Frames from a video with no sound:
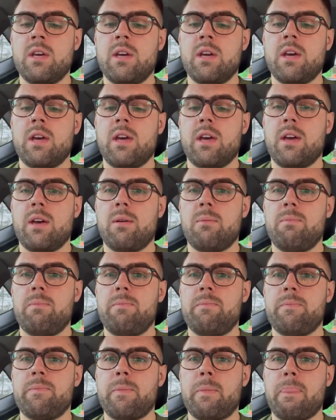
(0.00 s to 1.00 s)

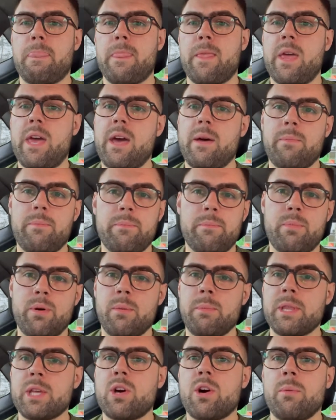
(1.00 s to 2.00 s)
put them
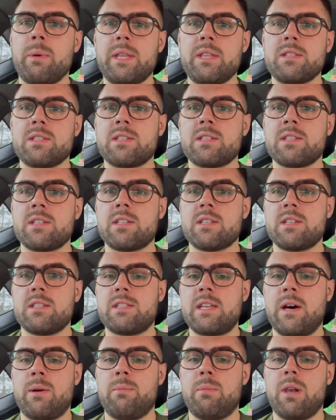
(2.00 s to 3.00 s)
in the comments
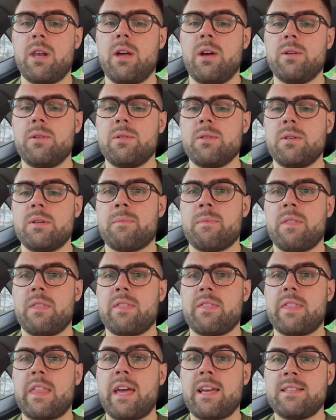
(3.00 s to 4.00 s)
down below.
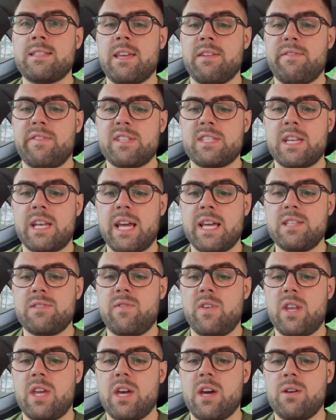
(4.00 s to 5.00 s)
That is it for today's
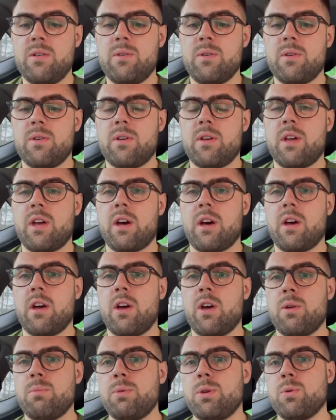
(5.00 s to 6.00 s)
video. I
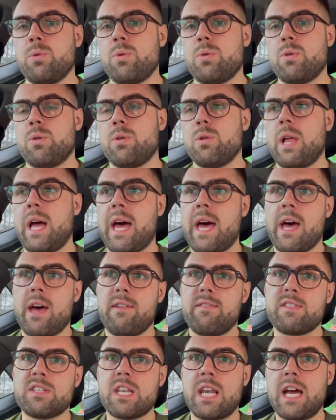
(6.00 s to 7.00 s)
hope you all
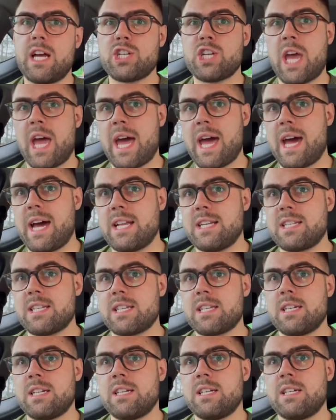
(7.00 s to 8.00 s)
have / had
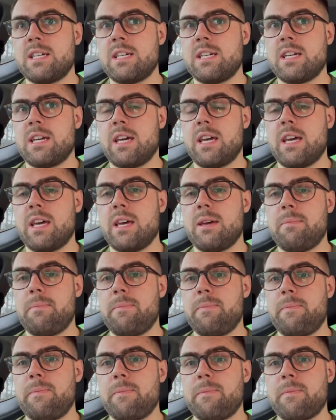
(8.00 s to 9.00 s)

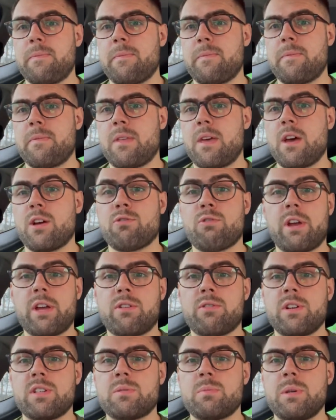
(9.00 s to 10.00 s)
a great
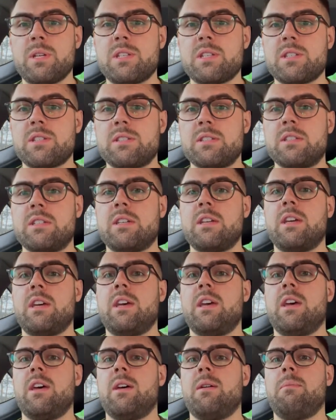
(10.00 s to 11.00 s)
Christmas
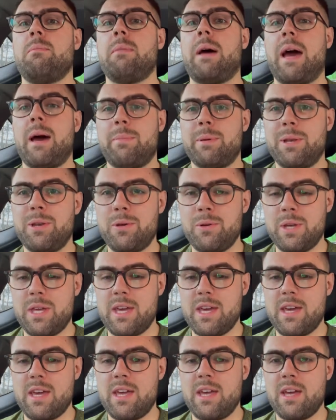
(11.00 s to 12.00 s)
Happy New
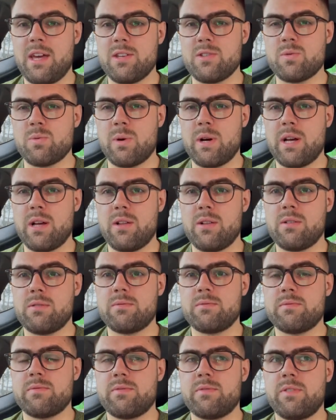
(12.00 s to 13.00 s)
Year as well
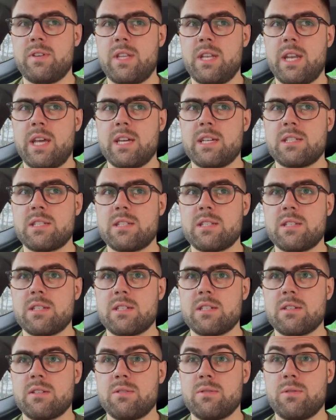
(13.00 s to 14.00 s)
for the next,
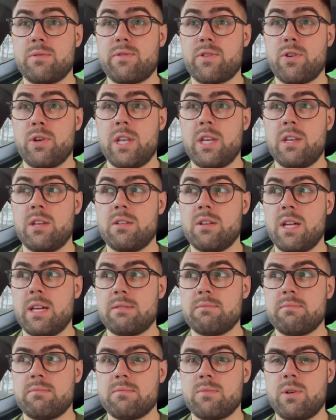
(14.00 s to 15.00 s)
or for in like
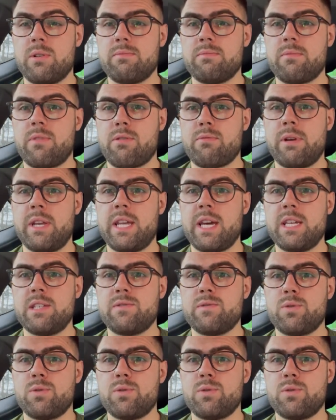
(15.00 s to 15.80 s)
what, 3 days, 4